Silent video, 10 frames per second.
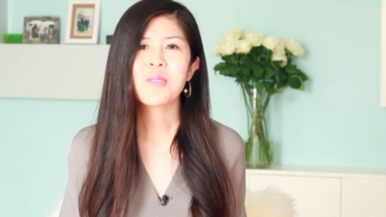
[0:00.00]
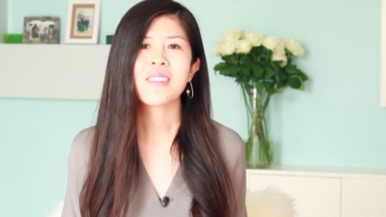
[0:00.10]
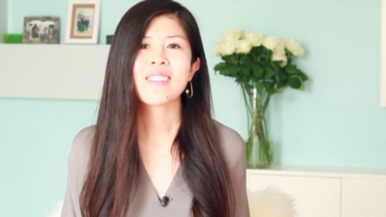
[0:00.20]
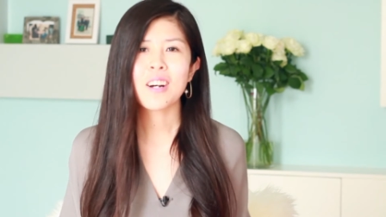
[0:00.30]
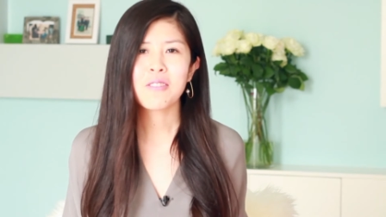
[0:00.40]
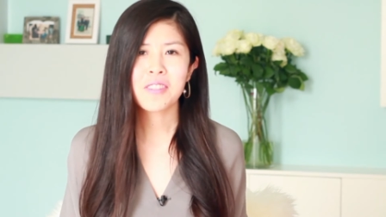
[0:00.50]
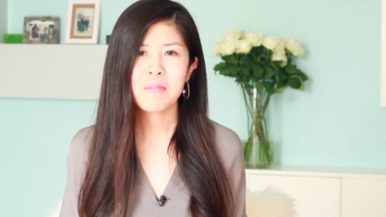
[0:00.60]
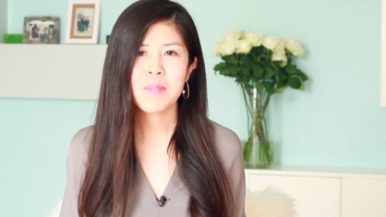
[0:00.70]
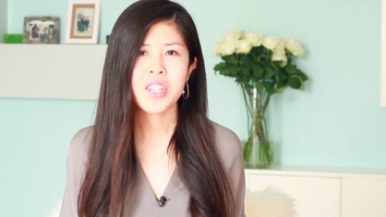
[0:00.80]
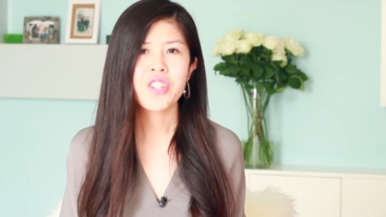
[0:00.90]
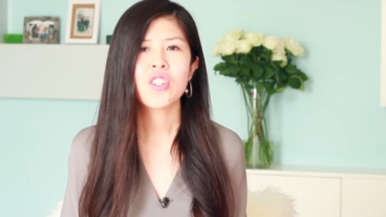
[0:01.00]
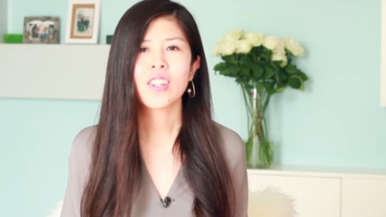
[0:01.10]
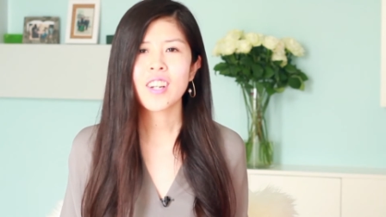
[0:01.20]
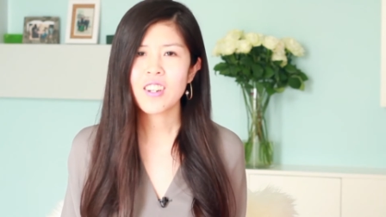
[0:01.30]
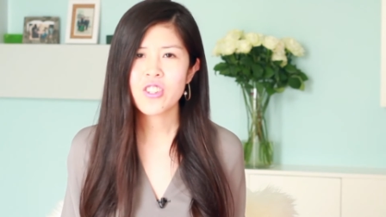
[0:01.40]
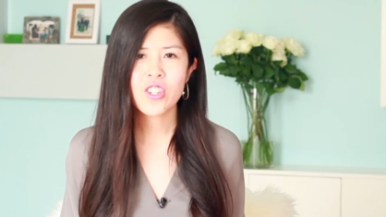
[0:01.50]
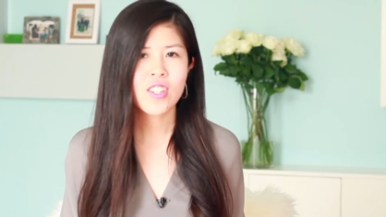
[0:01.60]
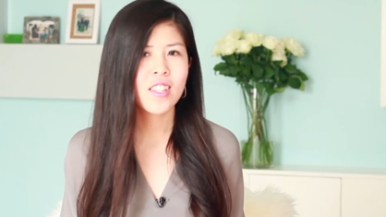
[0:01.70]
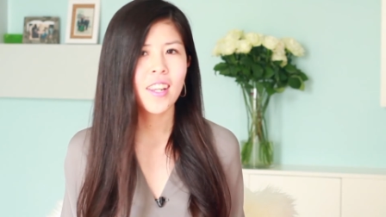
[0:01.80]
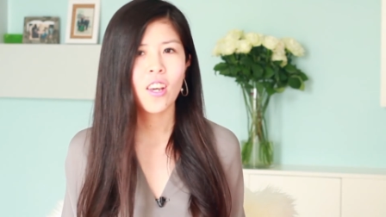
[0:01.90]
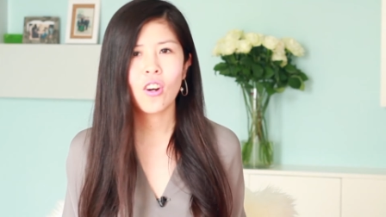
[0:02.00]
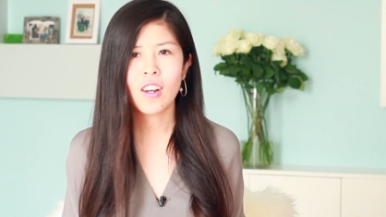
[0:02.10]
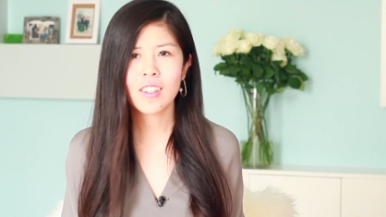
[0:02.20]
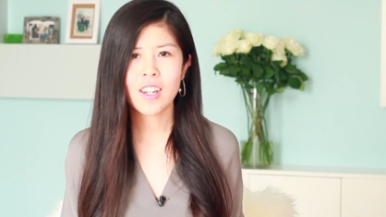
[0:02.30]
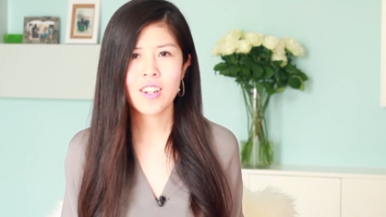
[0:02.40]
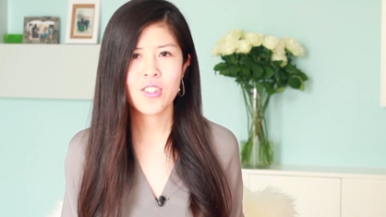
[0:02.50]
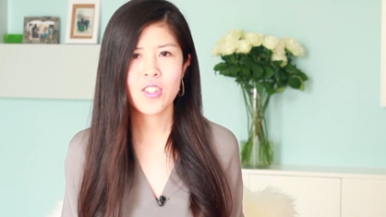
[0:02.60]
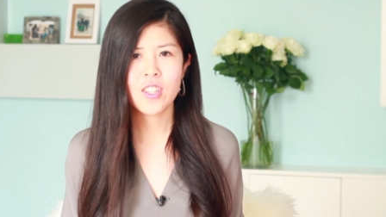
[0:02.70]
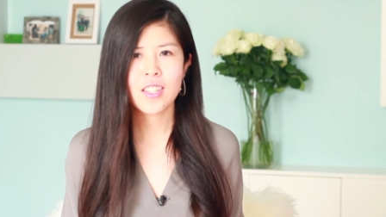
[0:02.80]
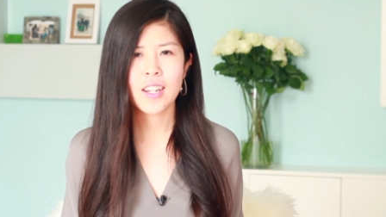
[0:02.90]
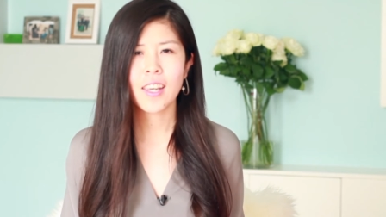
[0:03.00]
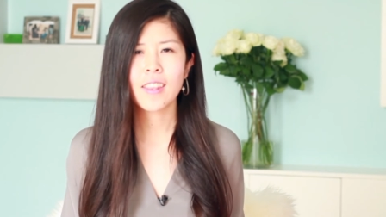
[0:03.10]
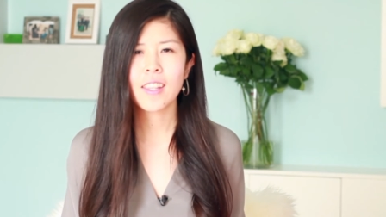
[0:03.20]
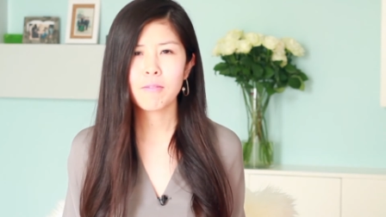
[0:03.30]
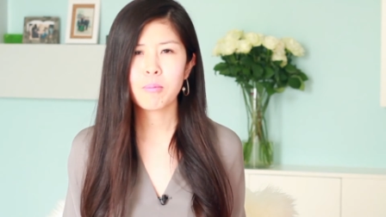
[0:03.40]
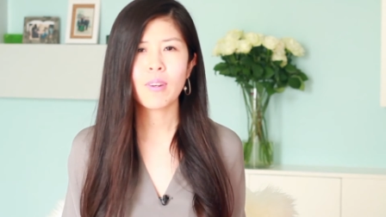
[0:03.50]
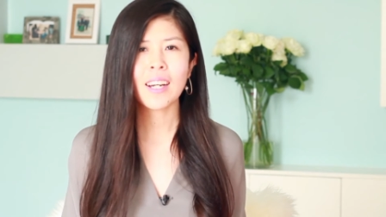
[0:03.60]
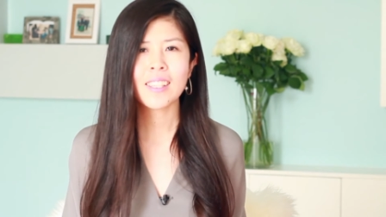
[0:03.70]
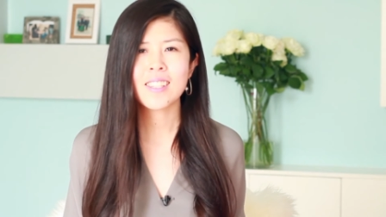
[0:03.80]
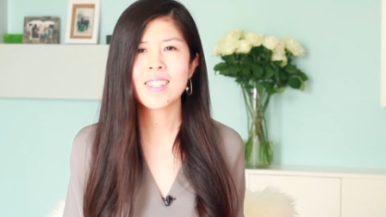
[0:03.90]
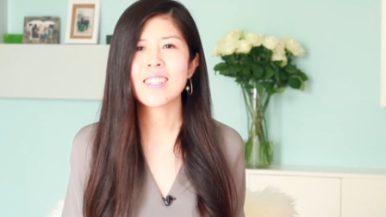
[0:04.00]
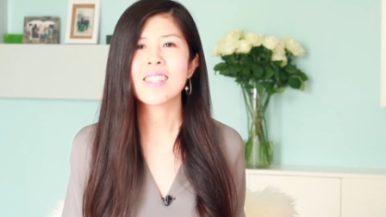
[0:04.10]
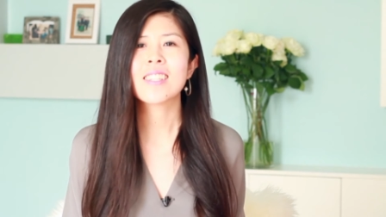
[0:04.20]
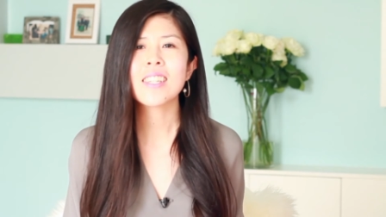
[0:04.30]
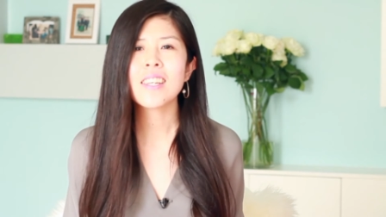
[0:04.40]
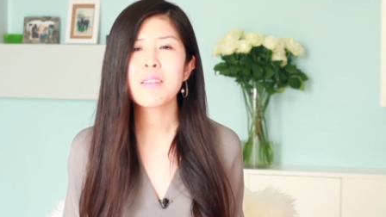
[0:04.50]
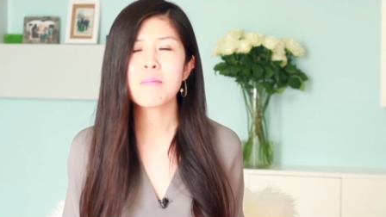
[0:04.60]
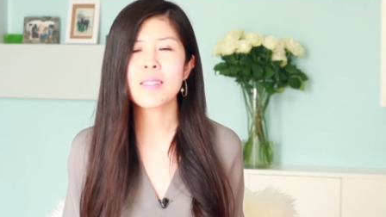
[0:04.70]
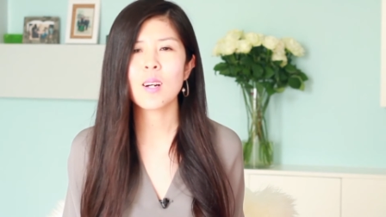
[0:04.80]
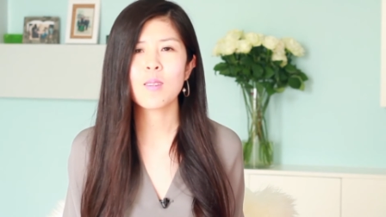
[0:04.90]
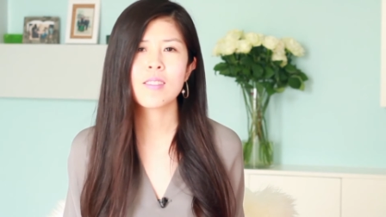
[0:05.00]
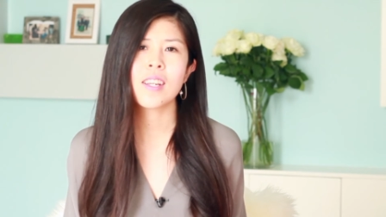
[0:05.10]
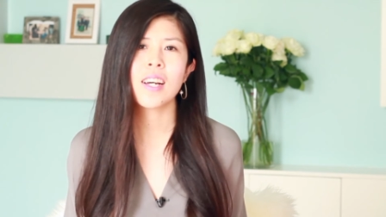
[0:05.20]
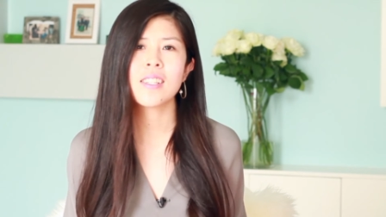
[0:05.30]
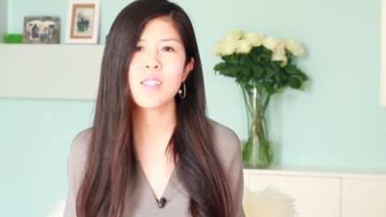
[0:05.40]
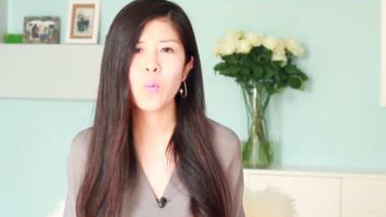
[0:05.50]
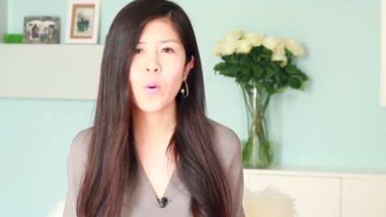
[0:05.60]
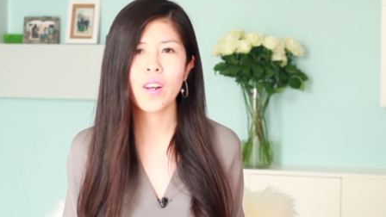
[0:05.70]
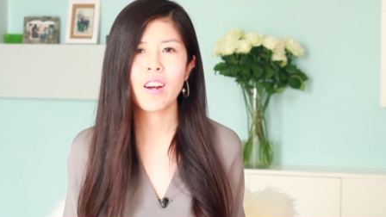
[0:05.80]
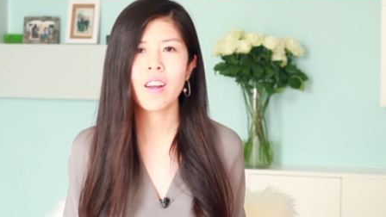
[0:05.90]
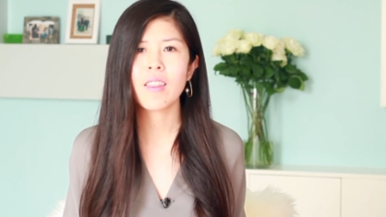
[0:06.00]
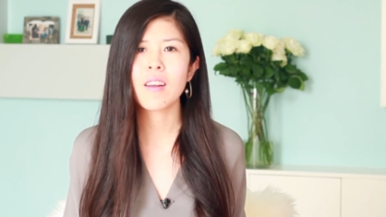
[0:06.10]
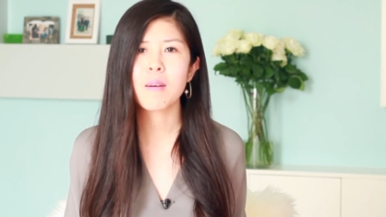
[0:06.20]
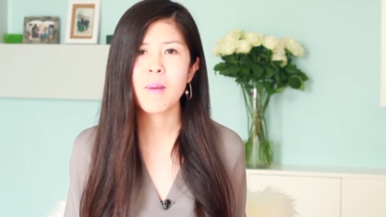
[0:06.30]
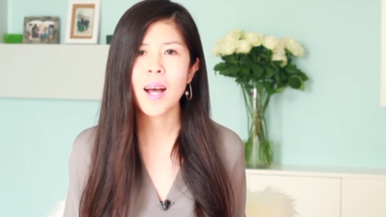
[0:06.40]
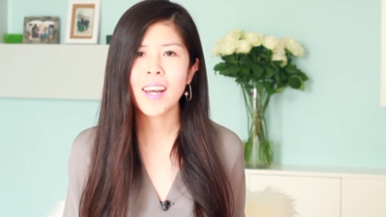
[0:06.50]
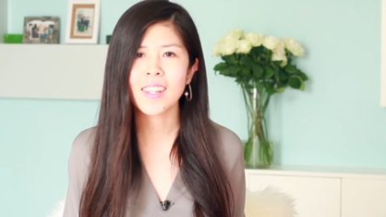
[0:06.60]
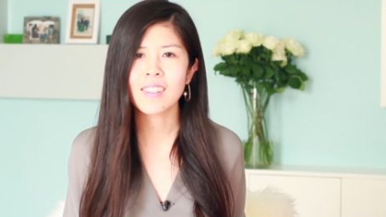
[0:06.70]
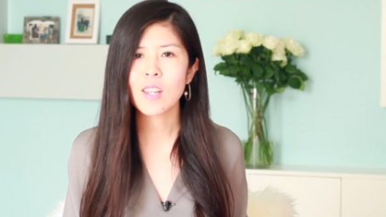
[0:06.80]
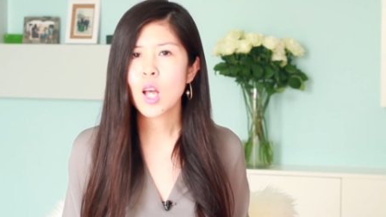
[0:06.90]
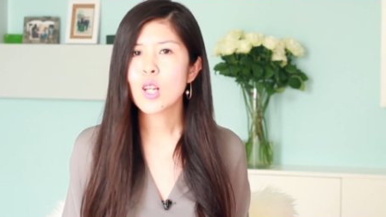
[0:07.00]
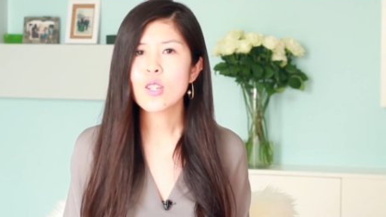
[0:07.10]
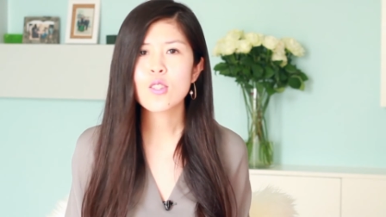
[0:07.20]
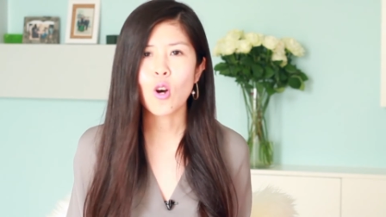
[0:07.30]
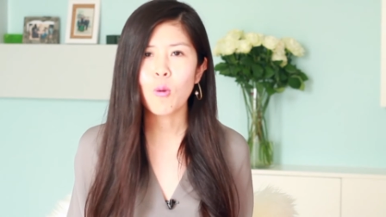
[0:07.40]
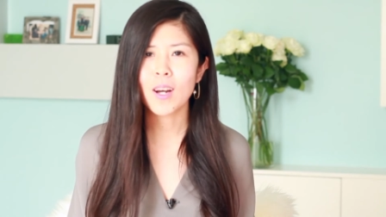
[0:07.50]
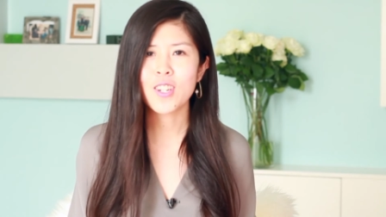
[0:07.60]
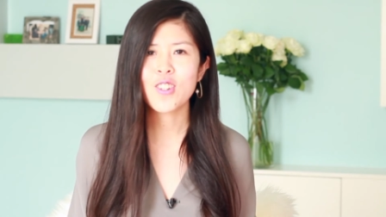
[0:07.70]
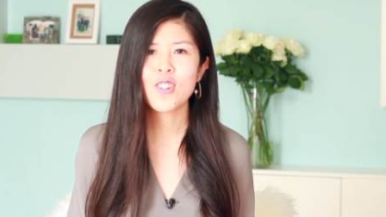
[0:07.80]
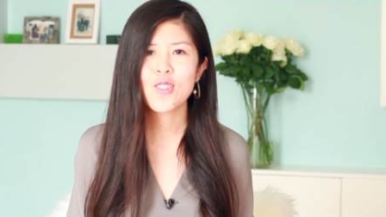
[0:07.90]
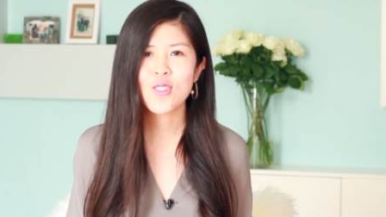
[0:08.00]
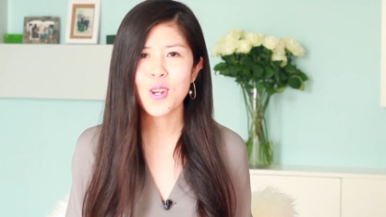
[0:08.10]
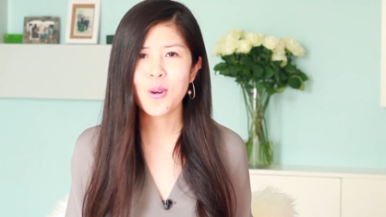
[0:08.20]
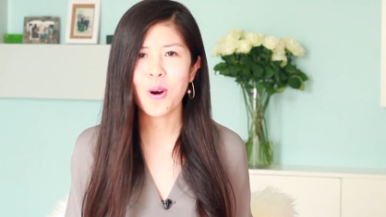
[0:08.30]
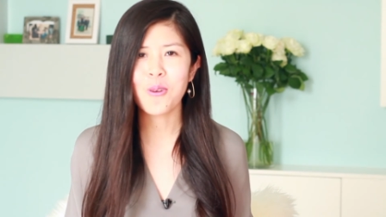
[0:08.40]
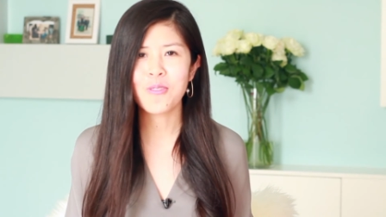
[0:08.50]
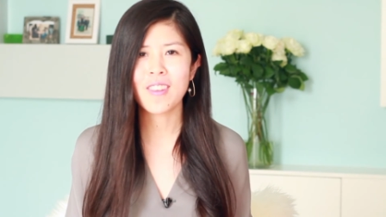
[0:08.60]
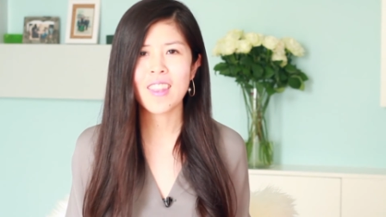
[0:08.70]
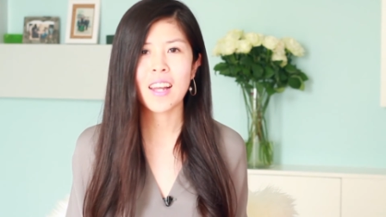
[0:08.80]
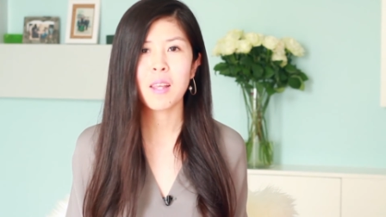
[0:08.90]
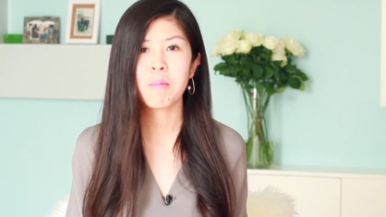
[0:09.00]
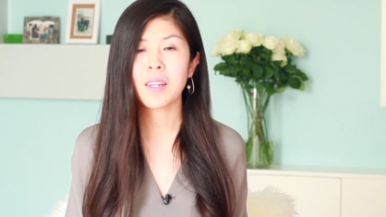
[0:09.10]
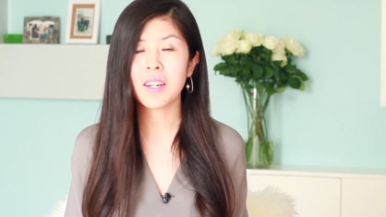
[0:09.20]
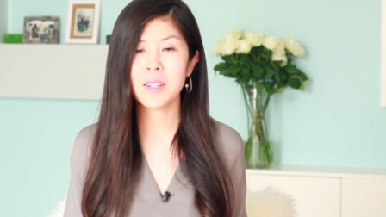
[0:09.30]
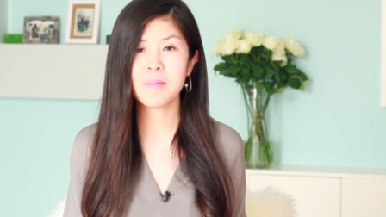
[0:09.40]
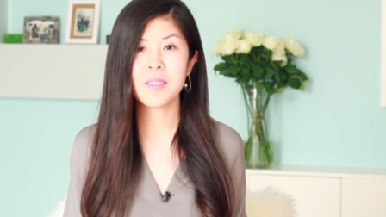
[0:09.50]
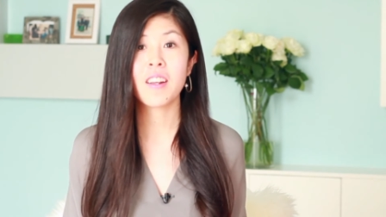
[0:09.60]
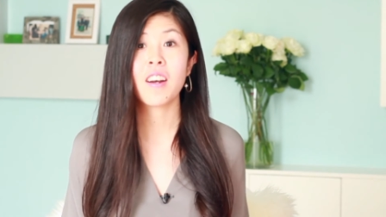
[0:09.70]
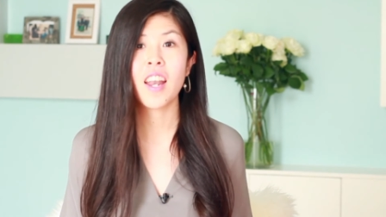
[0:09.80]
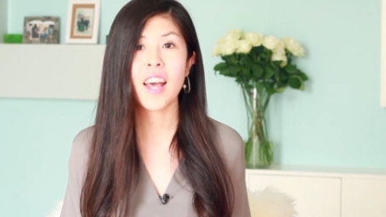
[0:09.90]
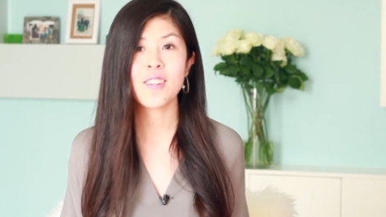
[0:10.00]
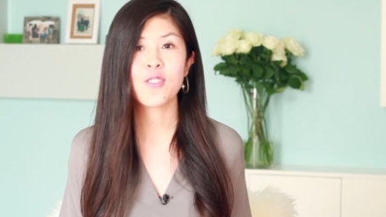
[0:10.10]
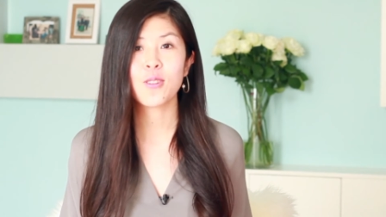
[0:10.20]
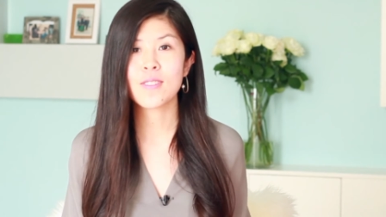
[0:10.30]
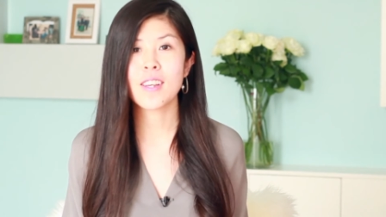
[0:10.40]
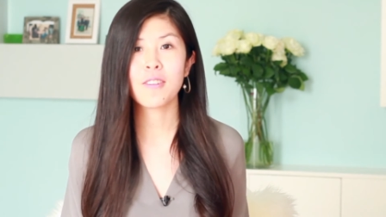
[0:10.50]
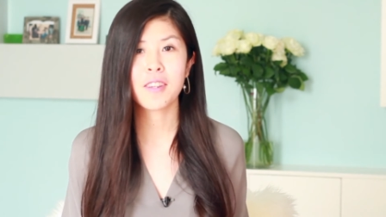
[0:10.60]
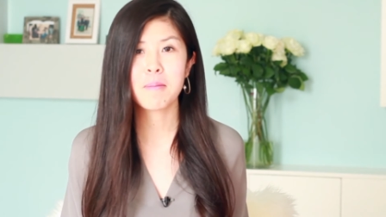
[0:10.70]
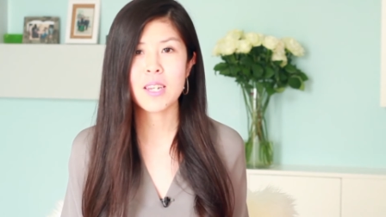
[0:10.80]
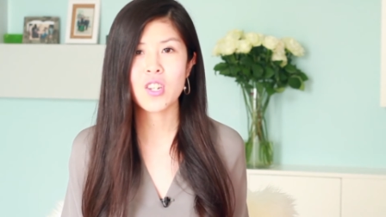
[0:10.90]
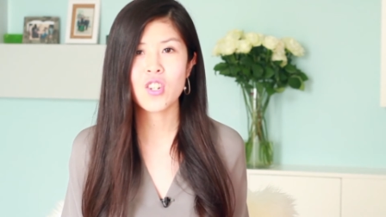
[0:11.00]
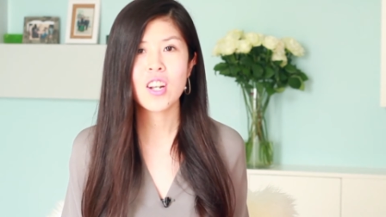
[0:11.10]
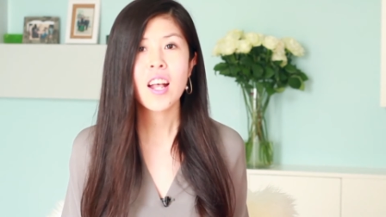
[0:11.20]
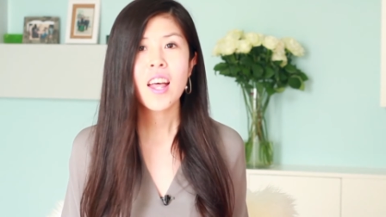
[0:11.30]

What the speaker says: with self-image, consciously or unconsciously. They've practiced seeing themselves as a winner in their mind so much, so often that it becomes their natural self-image.